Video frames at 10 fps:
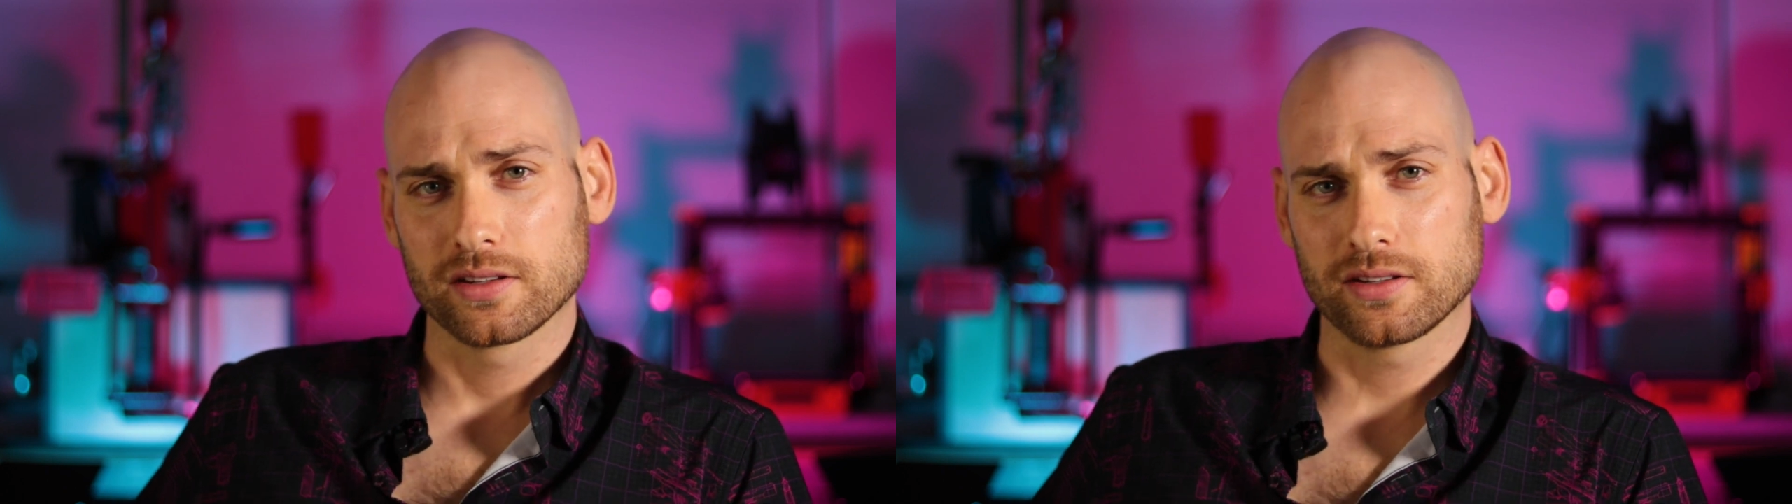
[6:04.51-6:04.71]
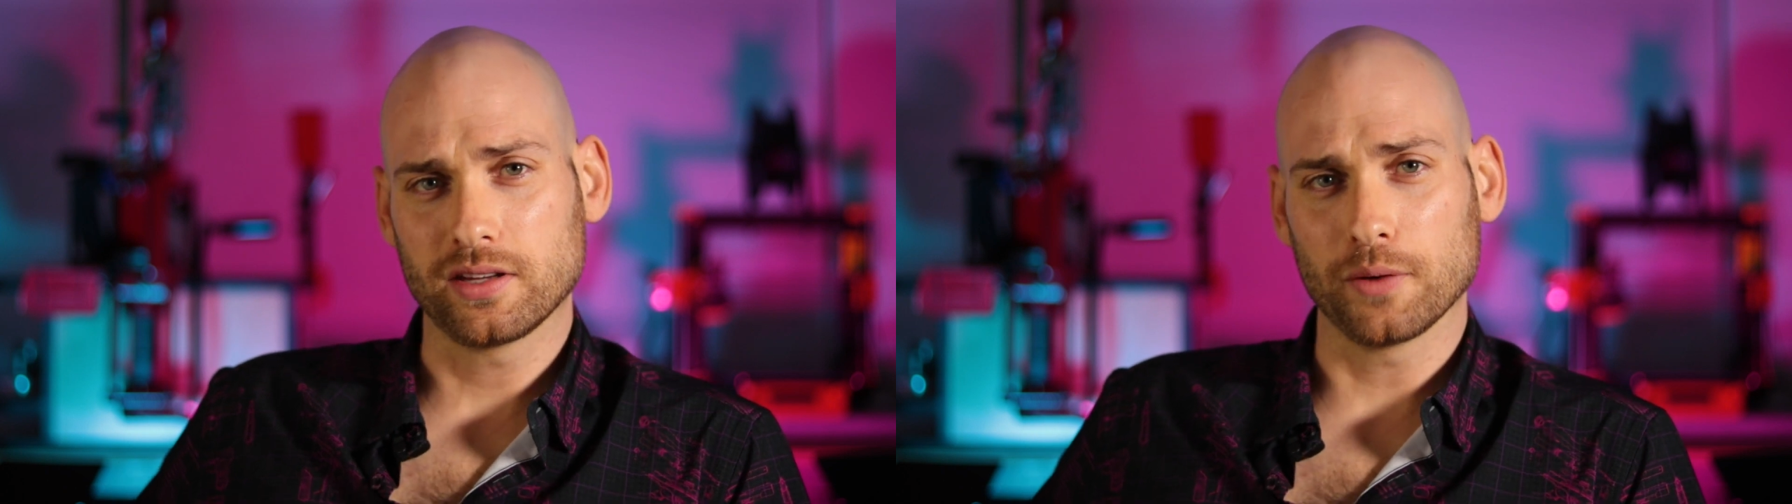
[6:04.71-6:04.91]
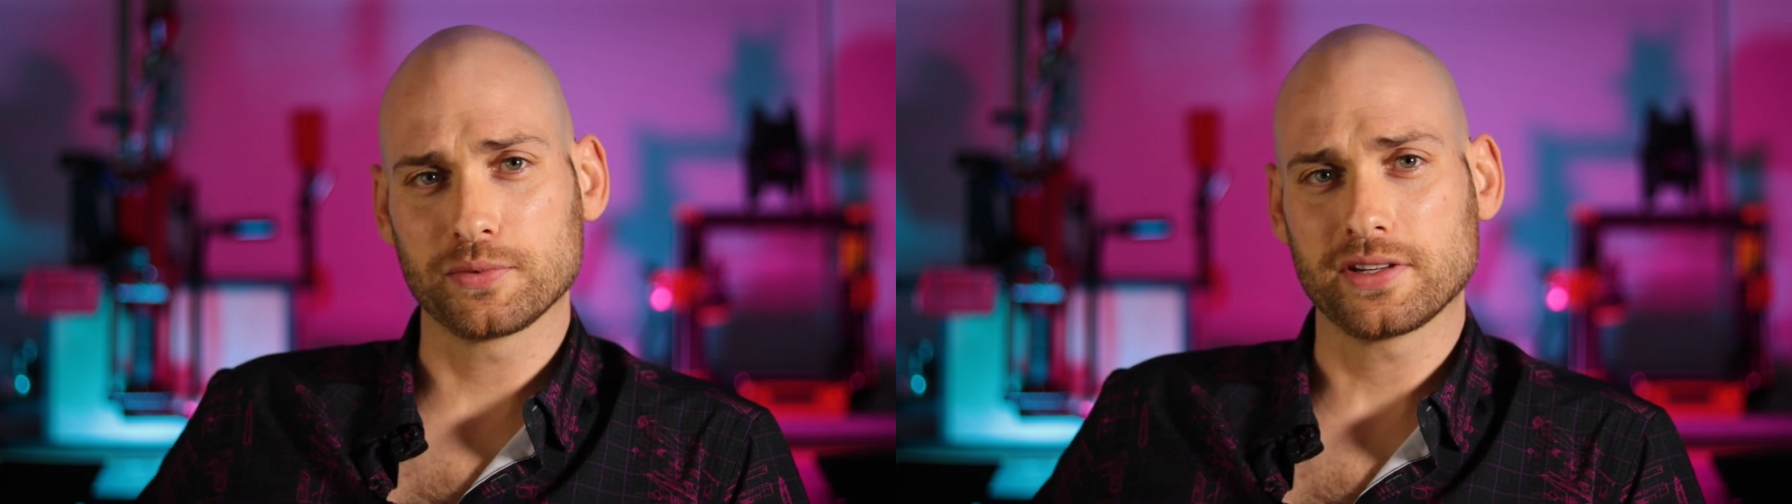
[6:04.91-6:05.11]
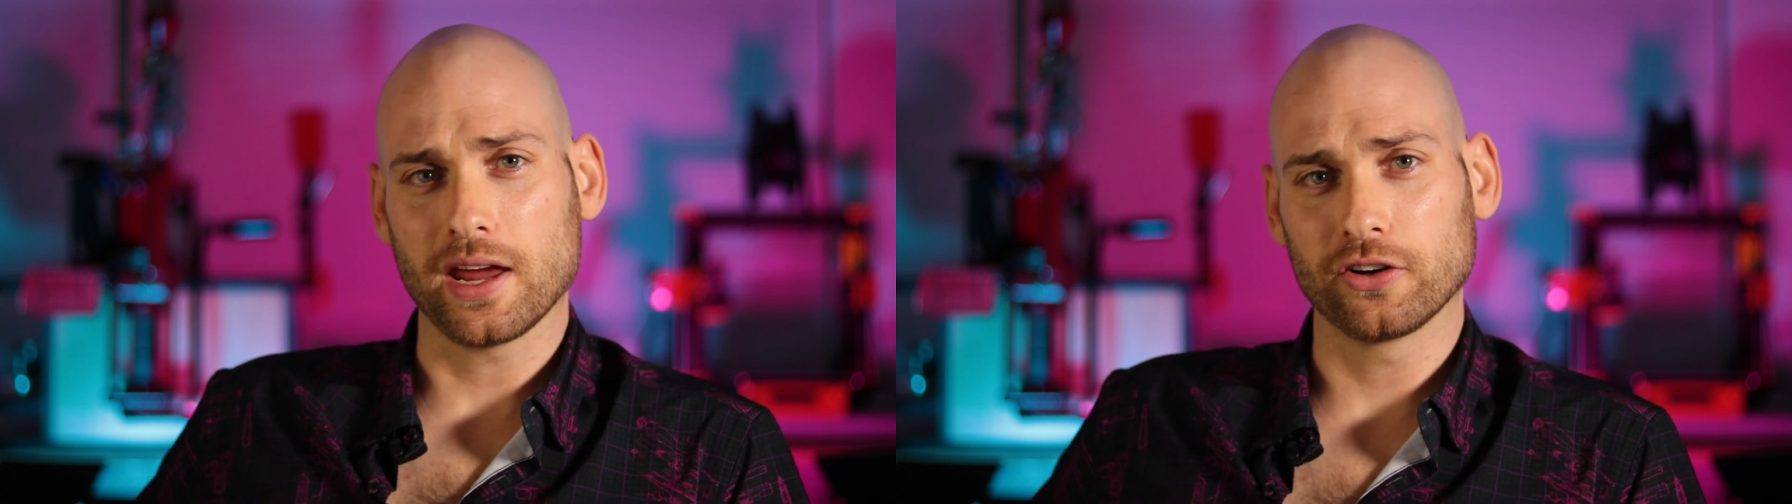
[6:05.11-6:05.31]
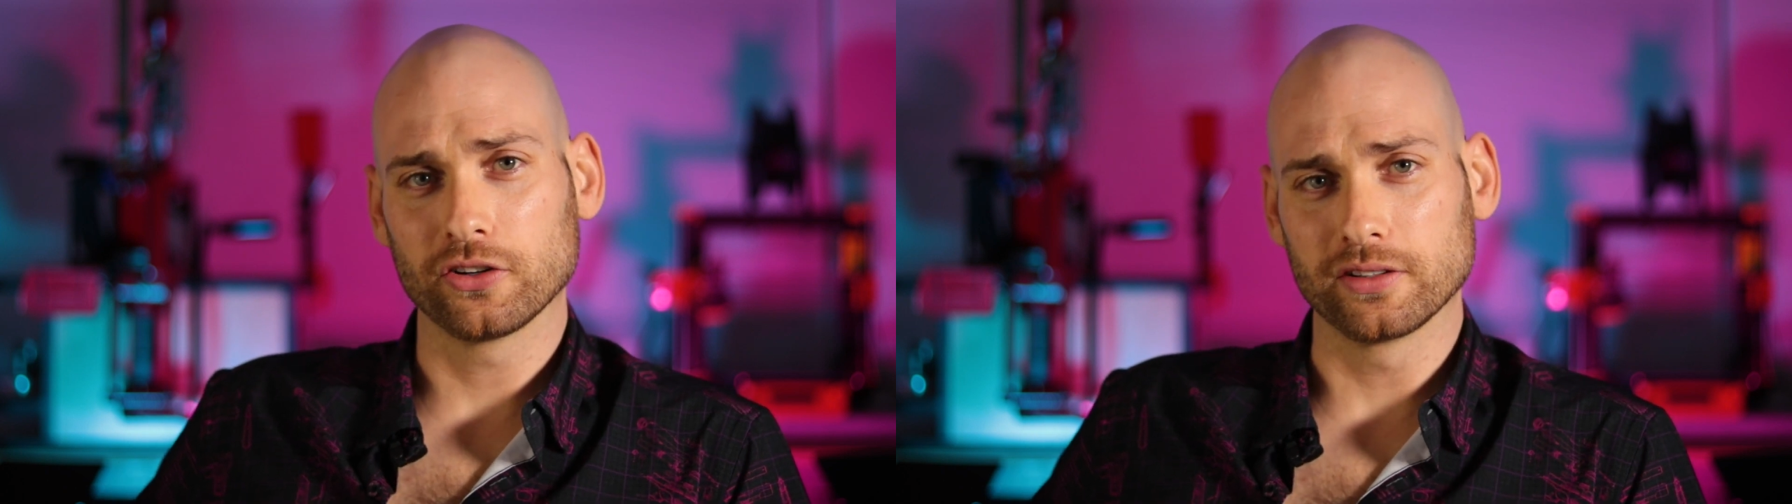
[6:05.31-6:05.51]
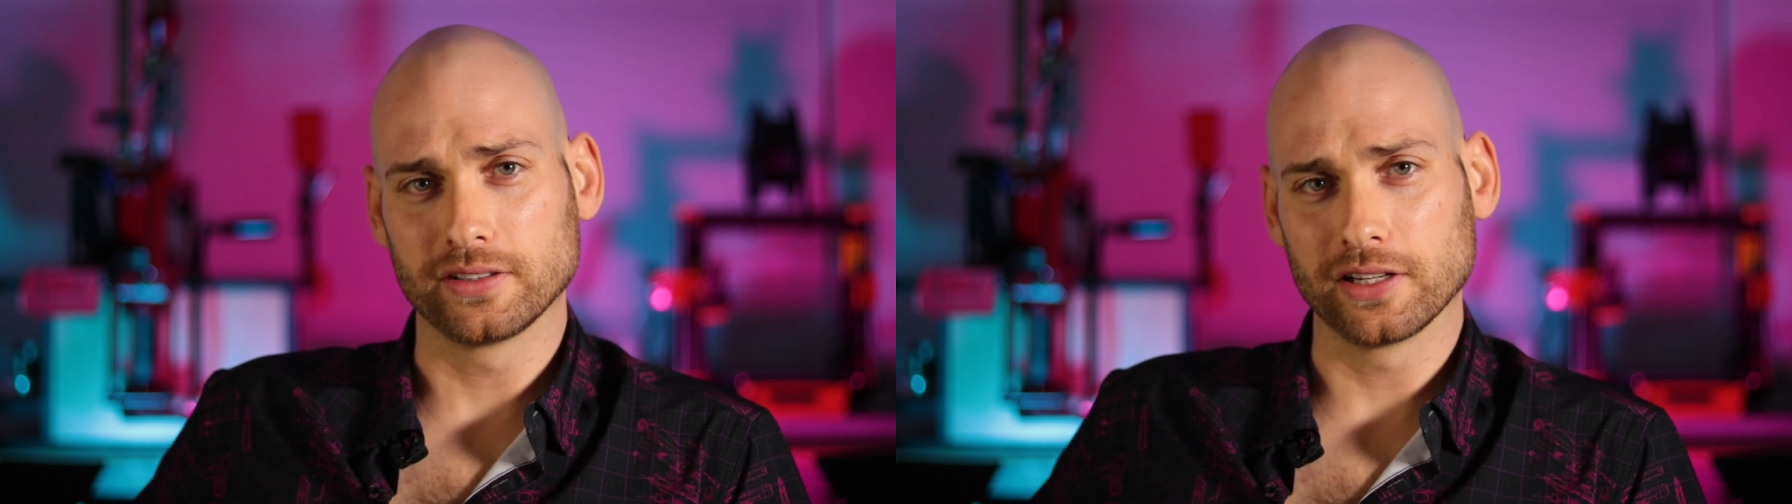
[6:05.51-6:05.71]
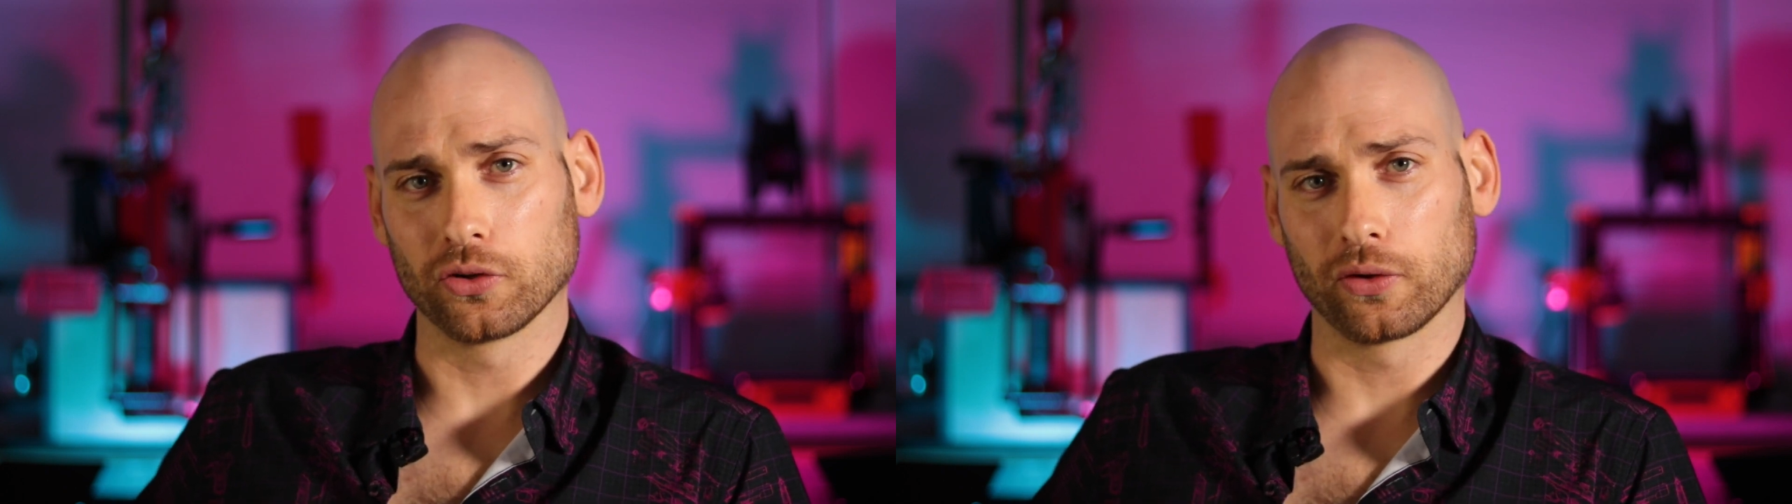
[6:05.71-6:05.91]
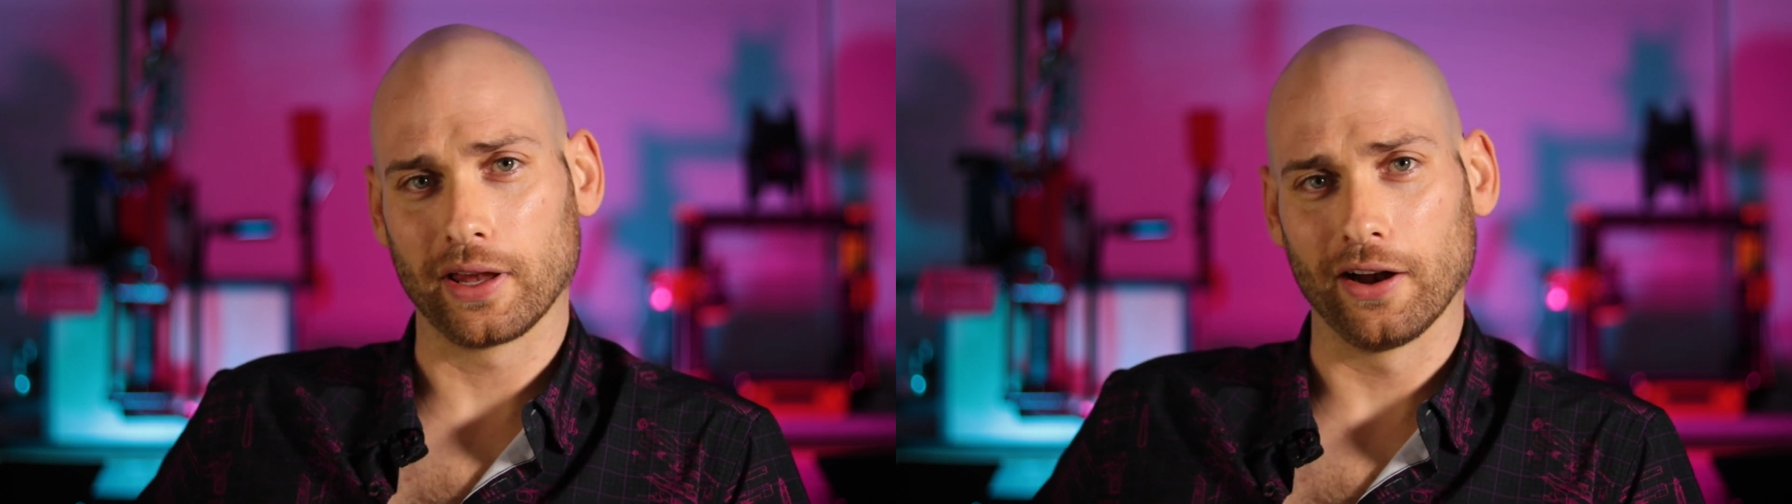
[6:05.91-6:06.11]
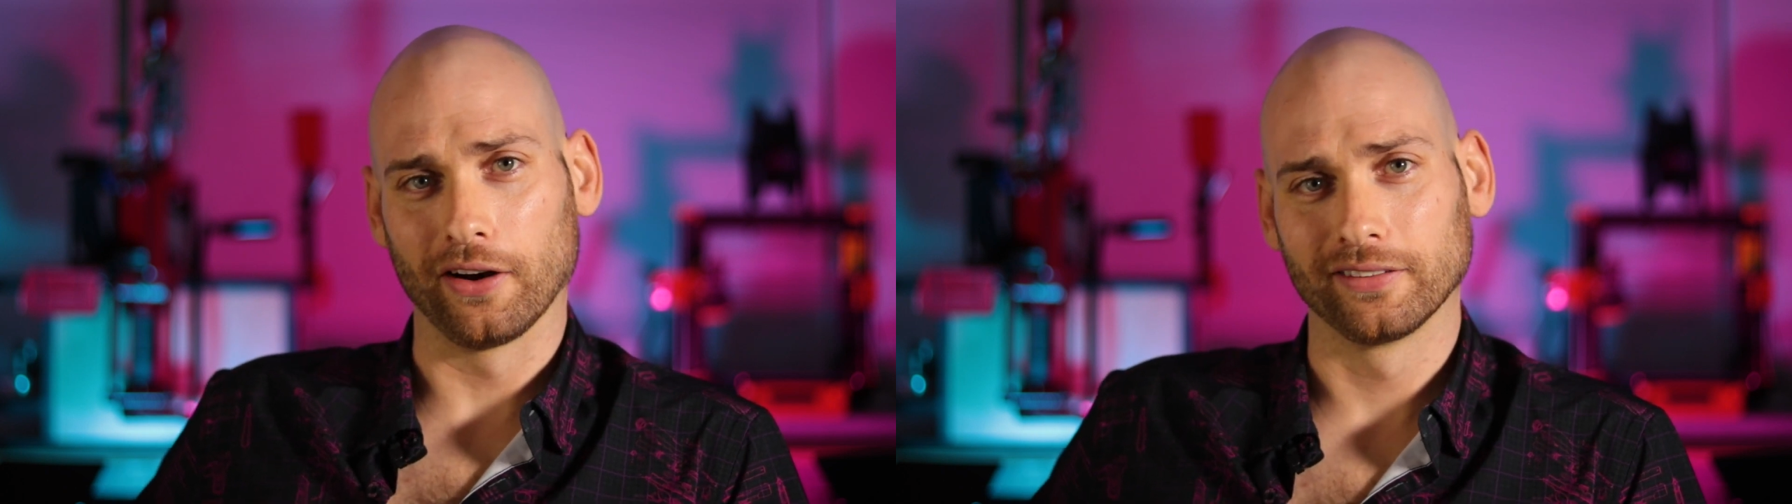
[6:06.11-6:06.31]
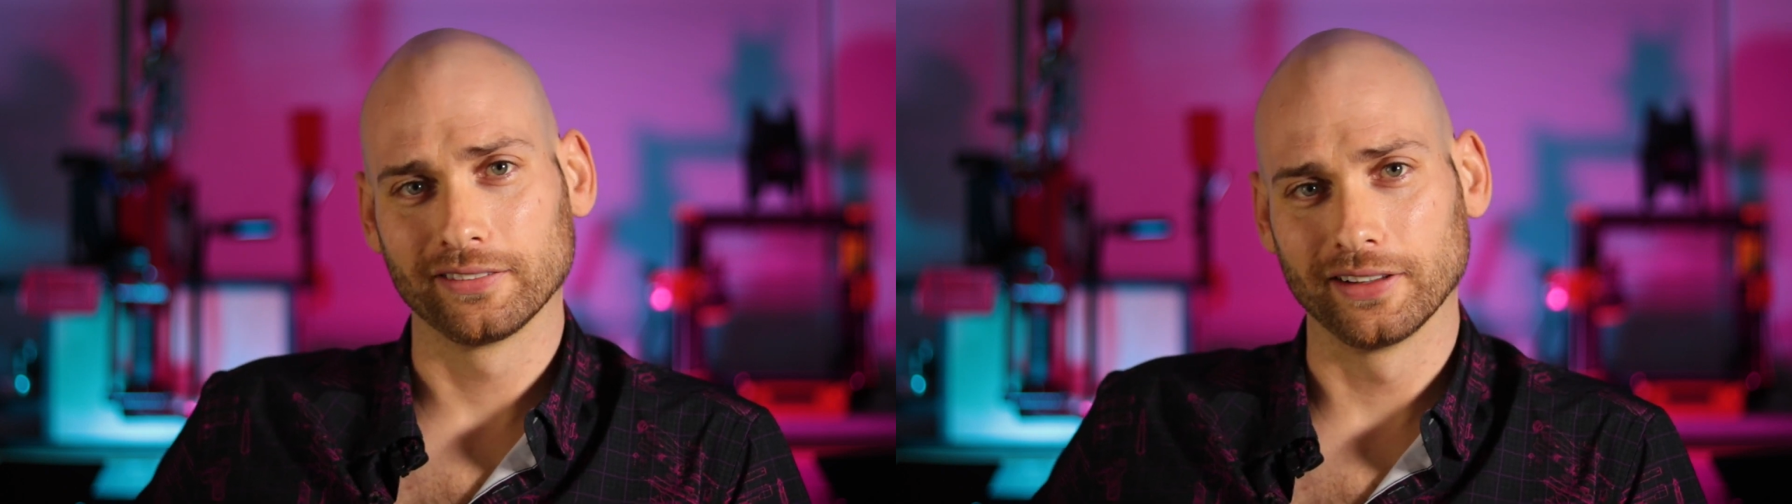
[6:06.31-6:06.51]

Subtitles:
Substandard dental care